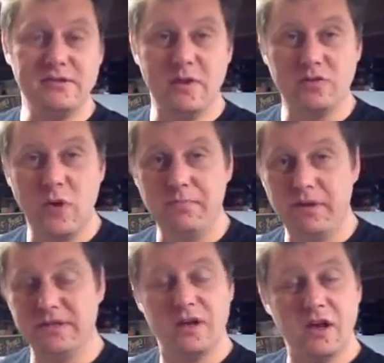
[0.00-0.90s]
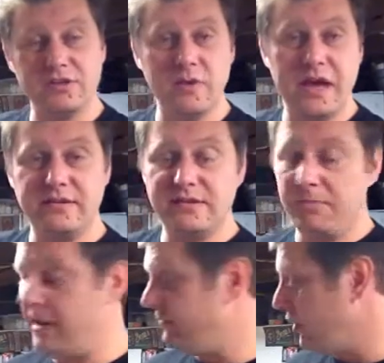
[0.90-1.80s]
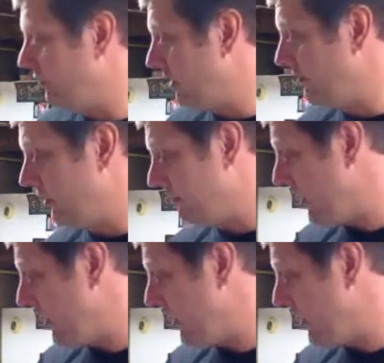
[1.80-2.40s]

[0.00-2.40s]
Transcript: So I was quite pleased. And I also had some left over for